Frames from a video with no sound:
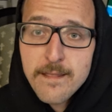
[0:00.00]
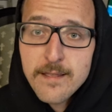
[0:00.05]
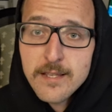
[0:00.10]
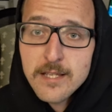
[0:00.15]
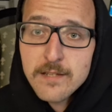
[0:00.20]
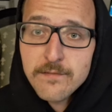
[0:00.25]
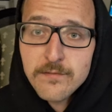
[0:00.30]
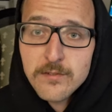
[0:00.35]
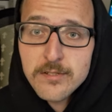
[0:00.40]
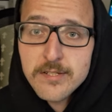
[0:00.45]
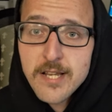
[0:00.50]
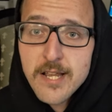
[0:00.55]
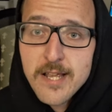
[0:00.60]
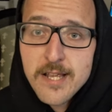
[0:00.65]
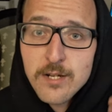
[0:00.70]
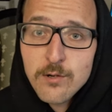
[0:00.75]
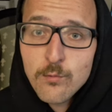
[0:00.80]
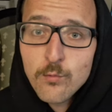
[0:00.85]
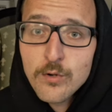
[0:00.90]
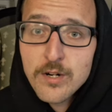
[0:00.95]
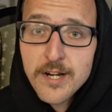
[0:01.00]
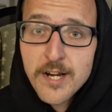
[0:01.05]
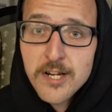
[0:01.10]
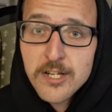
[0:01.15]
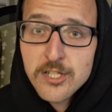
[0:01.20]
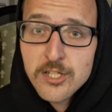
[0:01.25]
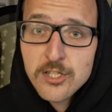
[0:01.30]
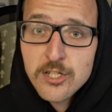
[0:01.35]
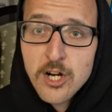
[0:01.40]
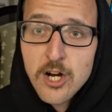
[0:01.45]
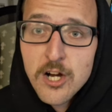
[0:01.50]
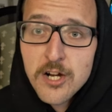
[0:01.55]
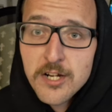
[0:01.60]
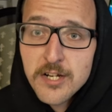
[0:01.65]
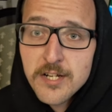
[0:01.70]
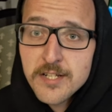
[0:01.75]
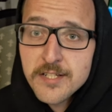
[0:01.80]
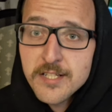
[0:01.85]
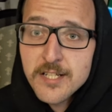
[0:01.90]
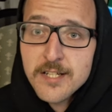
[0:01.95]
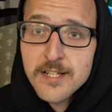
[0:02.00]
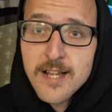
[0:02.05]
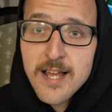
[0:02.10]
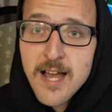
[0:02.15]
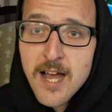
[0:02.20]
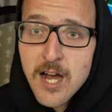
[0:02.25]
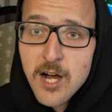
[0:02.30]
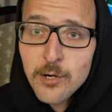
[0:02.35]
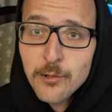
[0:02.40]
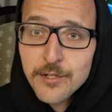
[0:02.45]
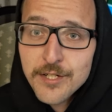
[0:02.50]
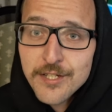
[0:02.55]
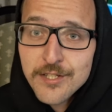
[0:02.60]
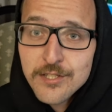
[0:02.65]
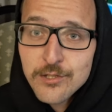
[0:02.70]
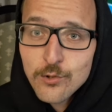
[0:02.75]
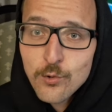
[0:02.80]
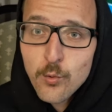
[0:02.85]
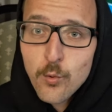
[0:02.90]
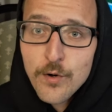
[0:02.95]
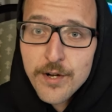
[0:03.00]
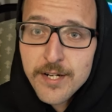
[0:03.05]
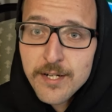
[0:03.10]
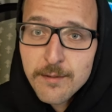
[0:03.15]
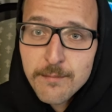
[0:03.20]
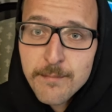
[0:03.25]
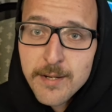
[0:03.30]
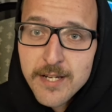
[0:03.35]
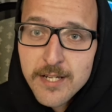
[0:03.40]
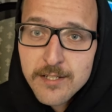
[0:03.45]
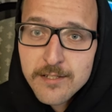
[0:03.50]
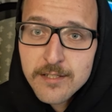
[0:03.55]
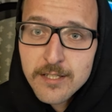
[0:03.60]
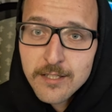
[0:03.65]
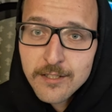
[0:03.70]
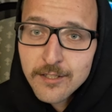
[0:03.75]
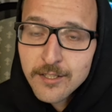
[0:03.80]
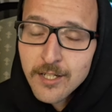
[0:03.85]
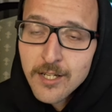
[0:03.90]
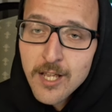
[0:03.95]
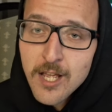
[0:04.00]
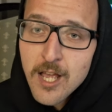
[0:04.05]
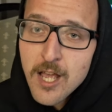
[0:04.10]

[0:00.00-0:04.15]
if you take where I started to now, it's quite amazing.